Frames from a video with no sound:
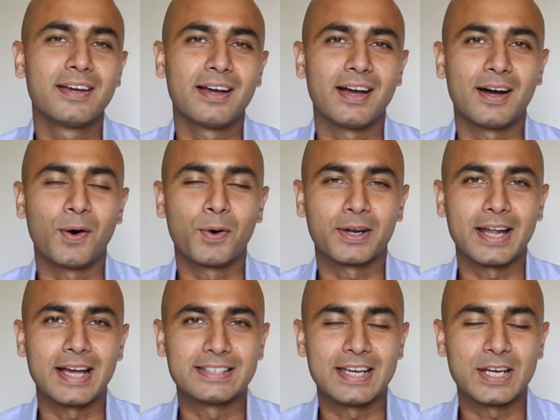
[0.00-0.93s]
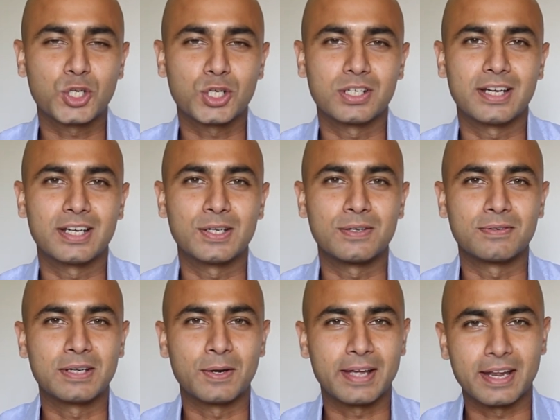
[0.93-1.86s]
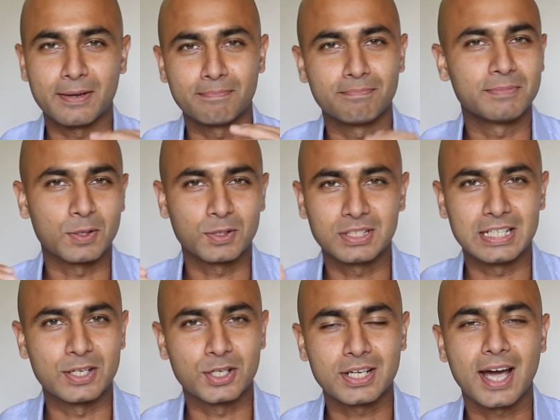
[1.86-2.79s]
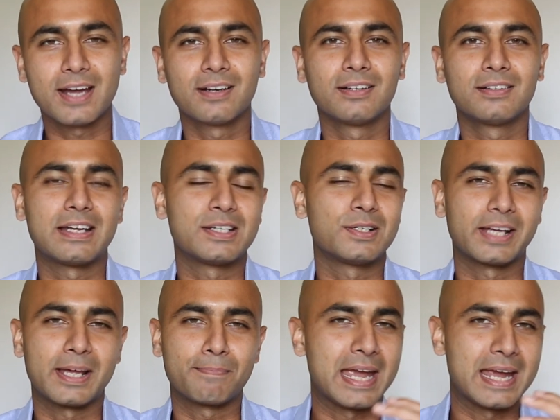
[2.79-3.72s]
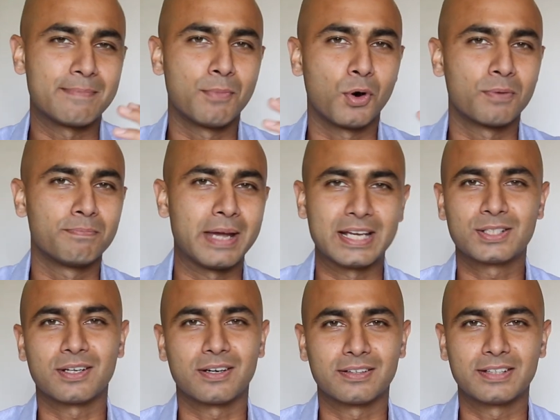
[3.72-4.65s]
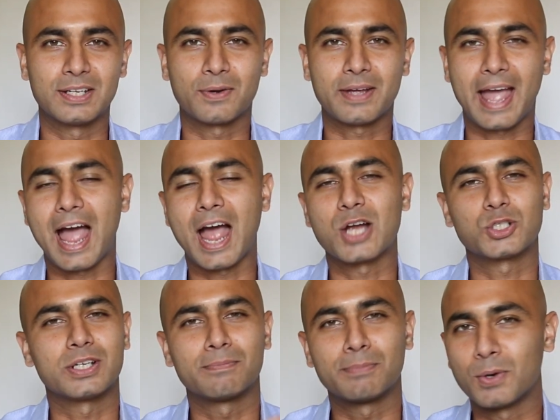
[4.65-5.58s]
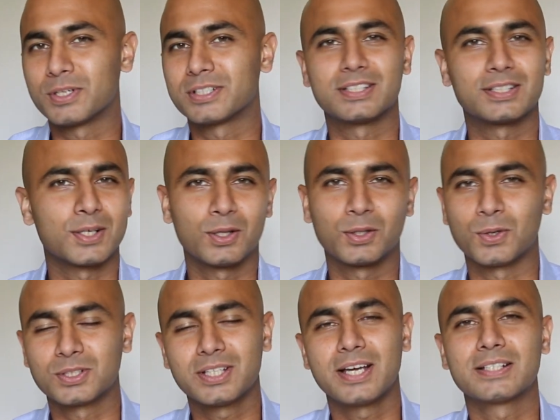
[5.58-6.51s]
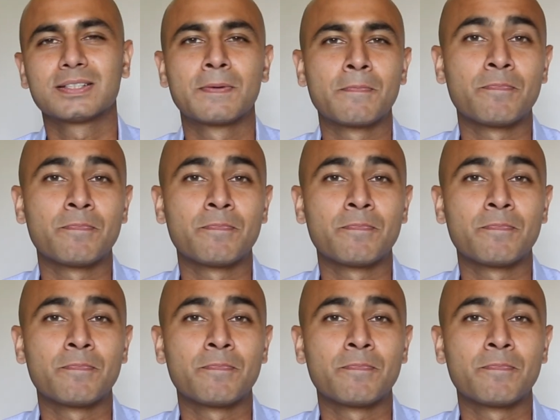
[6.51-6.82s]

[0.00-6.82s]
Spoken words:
organization, and you get a senior title, and you'll get paid more based on cash and bonuses and all those things,